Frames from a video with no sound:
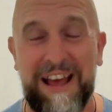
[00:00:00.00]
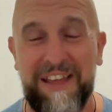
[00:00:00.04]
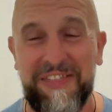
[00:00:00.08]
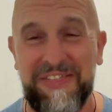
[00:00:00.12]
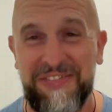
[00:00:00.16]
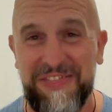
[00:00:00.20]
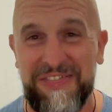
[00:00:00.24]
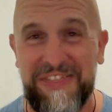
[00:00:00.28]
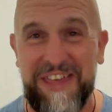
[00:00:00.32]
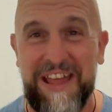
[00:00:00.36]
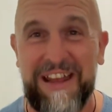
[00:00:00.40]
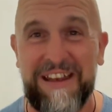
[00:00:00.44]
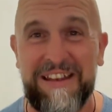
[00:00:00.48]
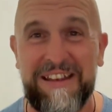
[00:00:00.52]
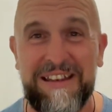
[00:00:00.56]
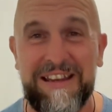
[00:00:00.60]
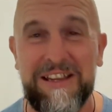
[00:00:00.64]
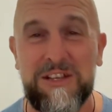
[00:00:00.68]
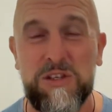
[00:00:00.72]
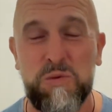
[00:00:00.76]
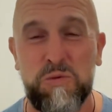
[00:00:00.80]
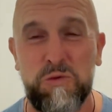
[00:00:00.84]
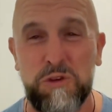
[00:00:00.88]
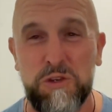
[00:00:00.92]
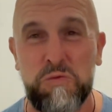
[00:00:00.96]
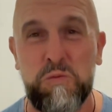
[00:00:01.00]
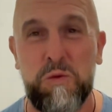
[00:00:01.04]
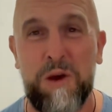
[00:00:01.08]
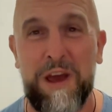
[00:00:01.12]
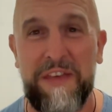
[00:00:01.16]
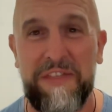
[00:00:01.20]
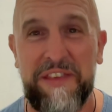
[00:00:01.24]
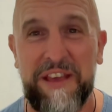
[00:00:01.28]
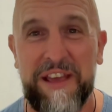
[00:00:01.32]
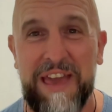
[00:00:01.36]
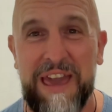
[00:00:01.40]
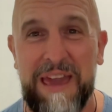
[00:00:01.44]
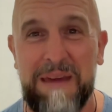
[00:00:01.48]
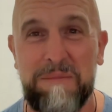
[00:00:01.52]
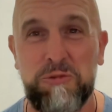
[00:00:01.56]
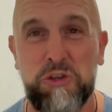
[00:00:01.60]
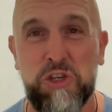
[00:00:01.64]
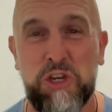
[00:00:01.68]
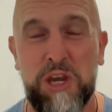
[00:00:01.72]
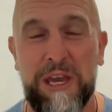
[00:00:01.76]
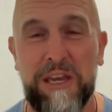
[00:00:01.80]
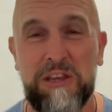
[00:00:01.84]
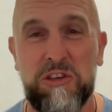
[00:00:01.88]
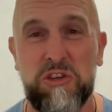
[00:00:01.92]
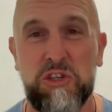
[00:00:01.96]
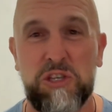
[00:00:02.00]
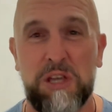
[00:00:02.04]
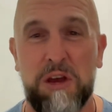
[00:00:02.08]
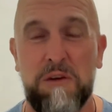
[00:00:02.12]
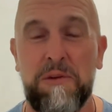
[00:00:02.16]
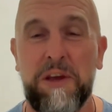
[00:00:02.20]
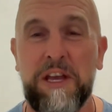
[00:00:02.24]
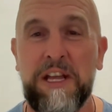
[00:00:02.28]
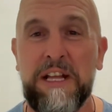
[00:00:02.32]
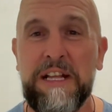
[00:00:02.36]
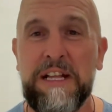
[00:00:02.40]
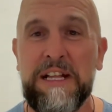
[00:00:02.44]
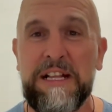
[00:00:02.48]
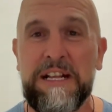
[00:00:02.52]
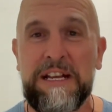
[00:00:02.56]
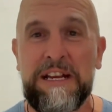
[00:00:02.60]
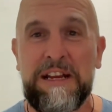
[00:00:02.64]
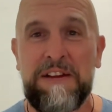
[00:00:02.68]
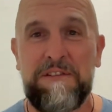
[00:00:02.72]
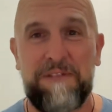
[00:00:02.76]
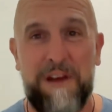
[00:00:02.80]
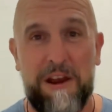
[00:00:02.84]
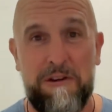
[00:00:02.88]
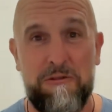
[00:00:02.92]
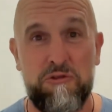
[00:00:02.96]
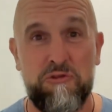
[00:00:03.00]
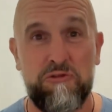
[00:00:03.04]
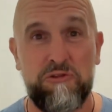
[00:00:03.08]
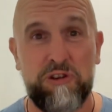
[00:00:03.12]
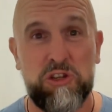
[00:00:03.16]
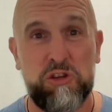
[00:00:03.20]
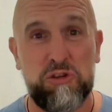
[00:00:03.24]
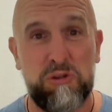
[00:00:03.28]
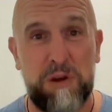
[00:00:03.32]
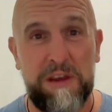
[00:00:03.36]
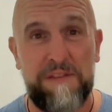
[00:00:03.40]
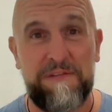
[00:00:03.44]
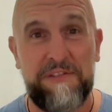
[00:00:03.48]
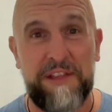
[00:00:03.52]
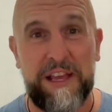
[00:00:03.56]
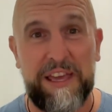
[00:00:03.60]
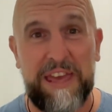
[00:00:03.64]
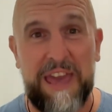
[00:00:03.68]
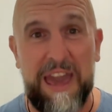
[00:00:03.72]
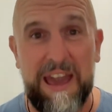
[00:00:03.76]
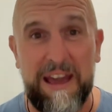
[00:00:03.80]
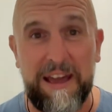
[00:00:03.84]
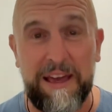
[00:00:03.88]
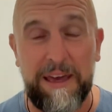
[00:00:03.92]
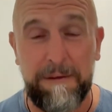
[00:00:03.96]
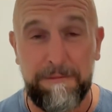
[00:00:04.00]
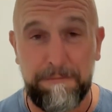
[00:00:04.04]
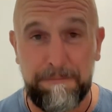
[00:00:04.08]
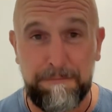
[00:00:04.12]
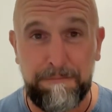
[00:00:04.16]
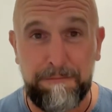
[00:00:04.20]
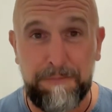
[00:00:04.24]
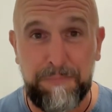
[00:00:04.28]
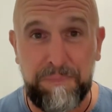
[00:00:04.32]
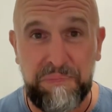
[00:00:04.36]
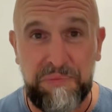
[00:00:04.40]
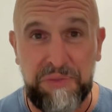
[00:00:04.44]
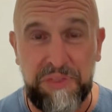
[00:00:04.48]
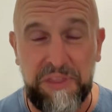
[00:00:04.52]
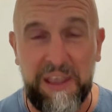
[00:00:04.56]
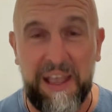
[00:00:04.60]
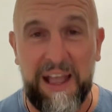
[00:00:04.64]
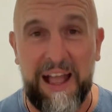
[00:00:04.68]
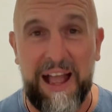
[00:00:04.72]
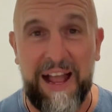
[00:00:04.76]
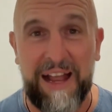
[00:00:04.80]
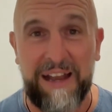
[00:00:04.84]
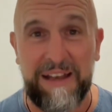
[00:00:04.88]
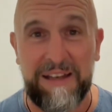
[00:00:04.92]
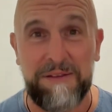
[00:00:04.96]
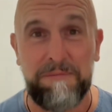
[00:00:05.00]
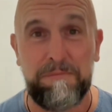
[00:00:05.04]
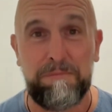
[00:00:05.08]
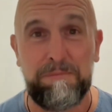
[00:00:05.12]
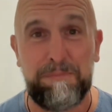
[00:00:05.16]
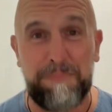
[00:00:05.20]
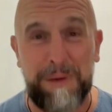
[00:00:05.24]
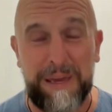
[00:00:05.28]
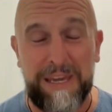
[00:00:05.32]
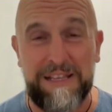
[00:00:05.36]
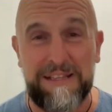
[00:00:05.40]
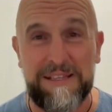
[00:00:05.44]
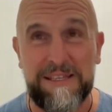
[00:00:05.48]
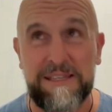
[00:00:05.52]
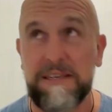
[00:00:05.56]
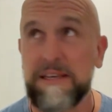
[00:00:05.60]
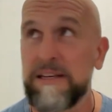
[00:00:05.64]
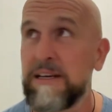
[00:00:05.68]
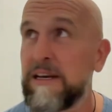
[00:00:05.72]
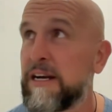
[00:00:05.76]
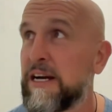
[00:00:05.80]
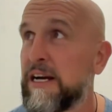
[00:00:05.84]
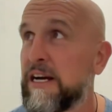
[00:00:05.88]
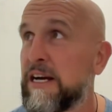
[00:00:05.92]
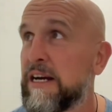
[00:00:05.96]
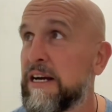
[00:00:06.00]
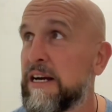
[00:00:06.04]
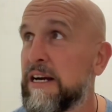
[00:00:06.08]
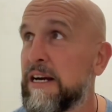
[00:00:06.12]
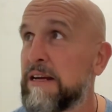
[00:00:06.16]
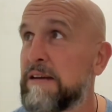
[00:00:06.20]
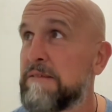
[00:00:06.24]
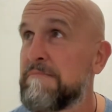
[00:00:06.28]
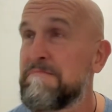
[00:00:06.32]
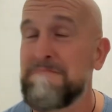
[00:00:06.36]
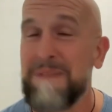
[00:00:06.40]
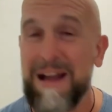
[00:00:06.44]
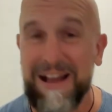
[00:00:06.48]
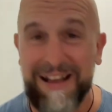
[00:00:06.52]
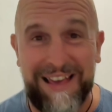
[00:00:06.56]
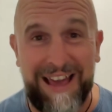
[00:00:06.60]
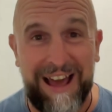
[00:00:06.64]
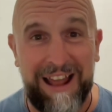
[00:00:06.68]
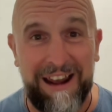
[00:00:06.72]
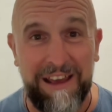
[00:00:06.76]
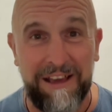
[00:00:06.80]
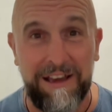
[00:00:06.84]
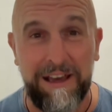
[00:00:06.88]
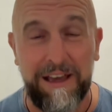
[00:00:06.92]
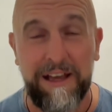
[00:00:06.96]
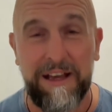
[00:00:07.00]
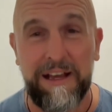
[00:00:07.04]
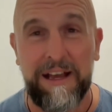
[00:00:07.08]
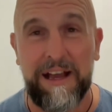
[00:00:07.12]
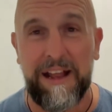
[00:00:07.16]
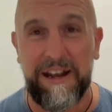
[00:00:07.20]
And then this was where the game changed. So Farrell retrieved the kick and beat Matt Gallagher.